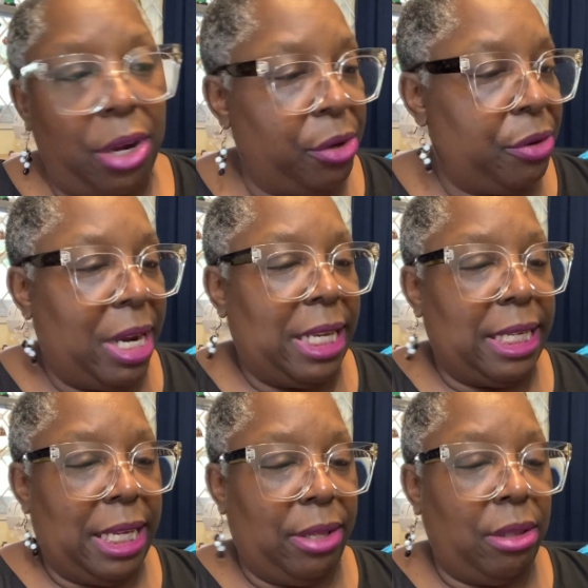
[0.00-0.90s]
Great
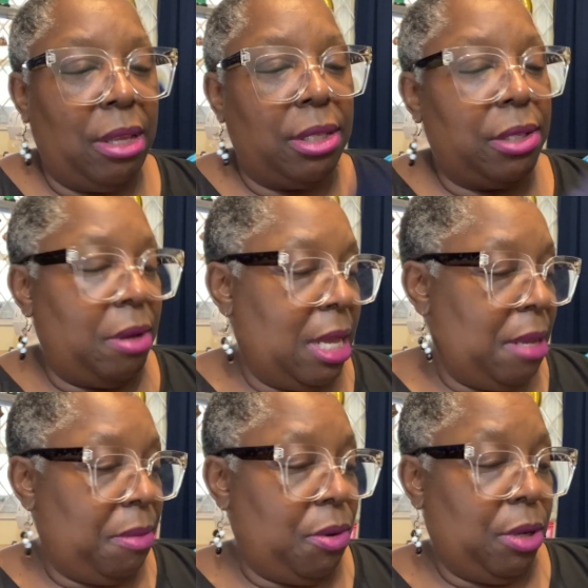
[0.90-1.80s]
deal. So
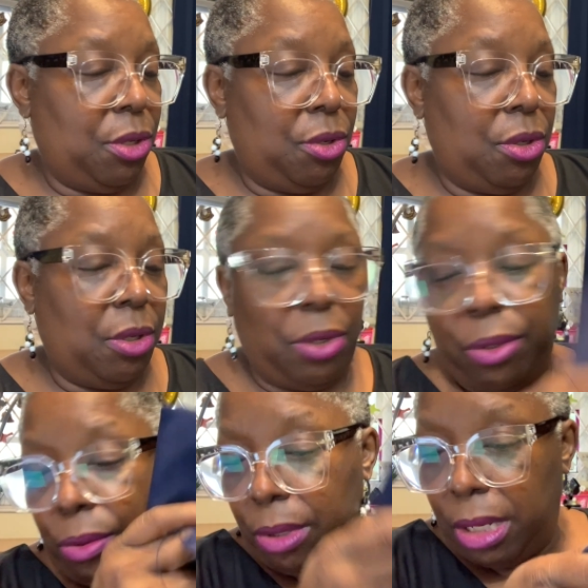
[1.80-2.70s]
I'm going
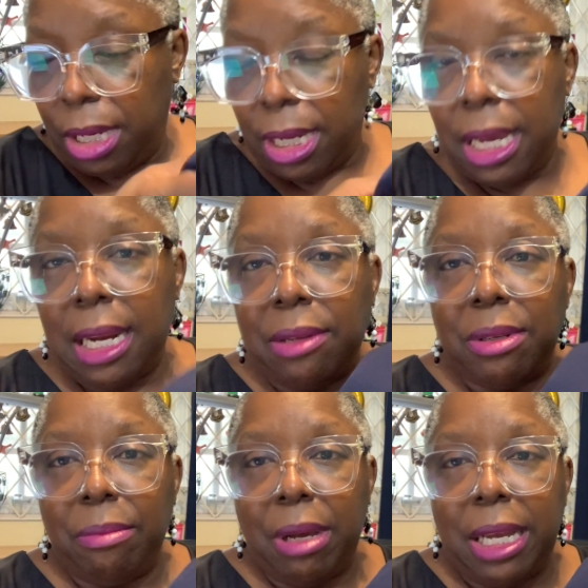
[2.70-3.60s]
to cut out
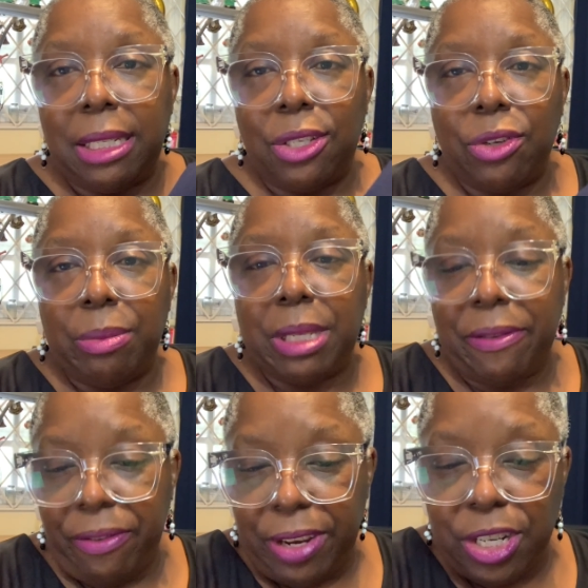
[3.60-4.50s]
some bias strips
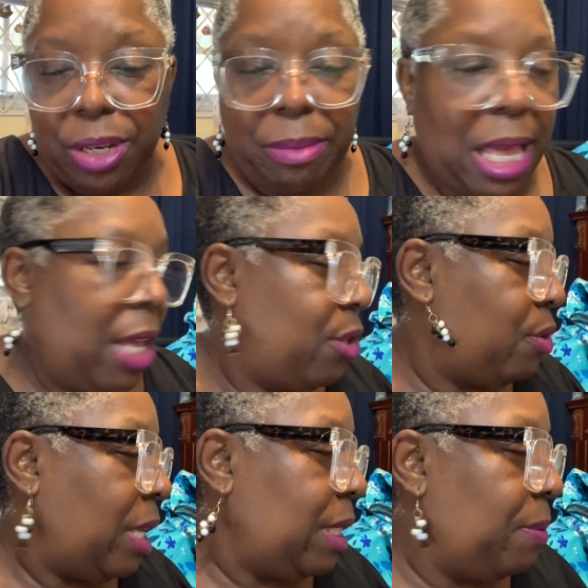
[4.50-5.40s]
and finish up that
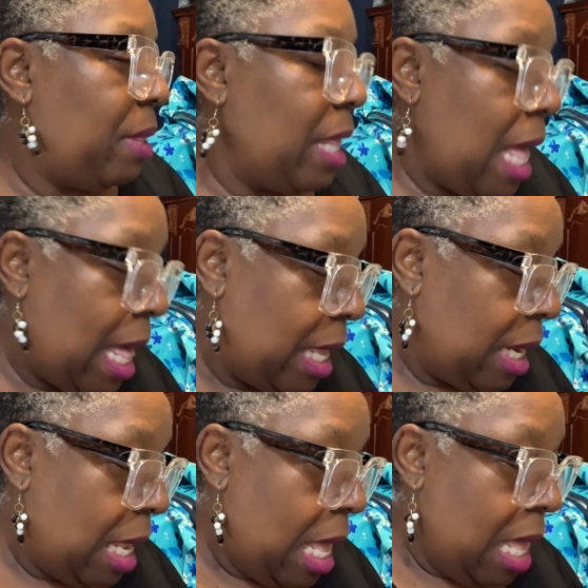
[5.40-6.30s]
dress with that.
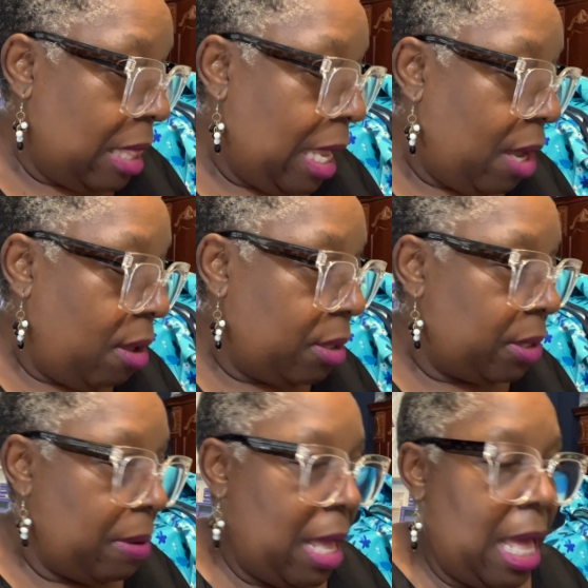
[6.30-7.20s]
They
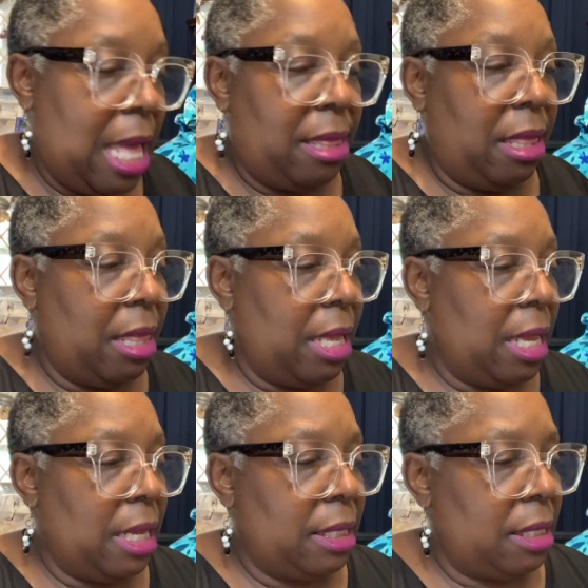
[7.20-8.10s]
also had
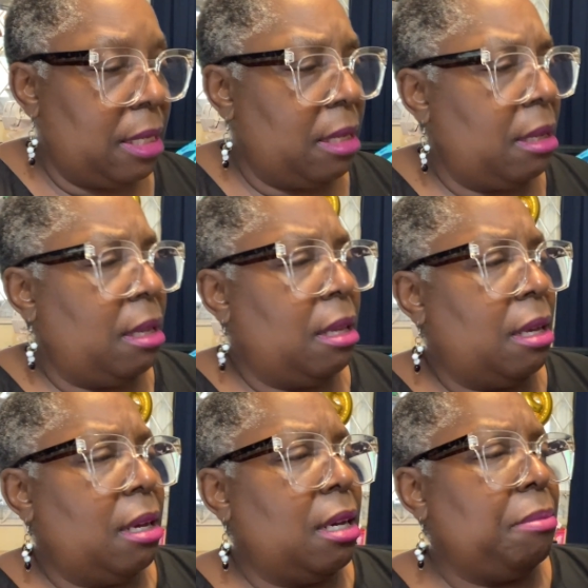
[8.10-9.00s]
this
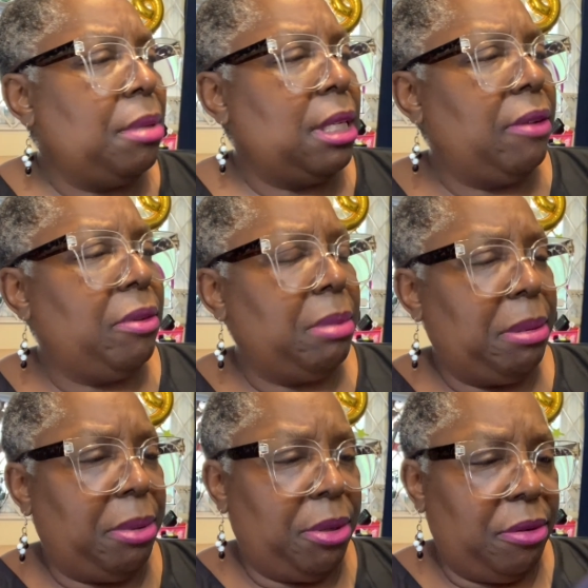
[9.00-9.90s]
unbelievably
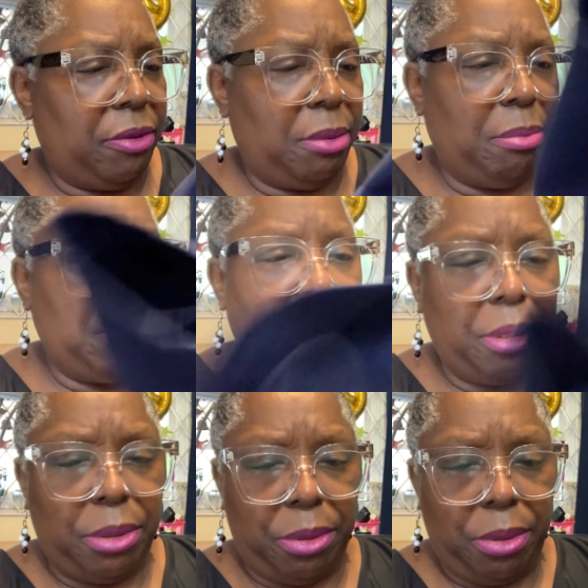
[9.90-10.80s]
beautiful
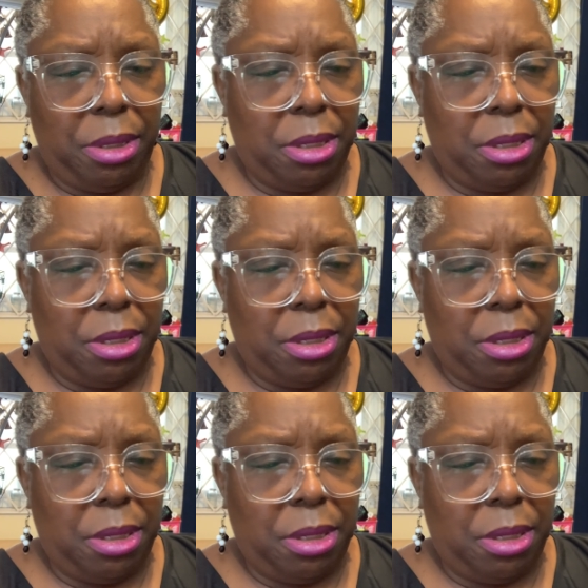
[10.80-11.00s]
blue.